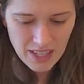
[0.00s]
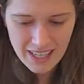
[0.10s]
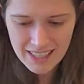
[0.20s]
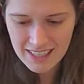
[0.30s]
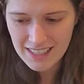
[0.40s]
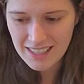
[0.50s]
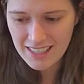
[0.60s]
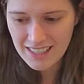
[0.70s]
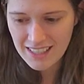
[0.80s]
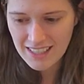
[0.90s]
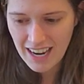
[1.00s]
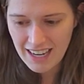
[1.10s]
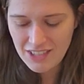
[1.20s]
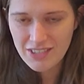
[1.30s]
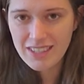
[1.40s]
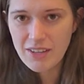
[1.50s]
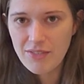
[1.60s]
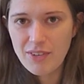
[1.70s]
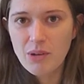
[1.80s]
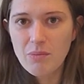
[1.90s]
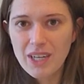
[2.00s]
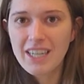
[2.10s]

and actually film what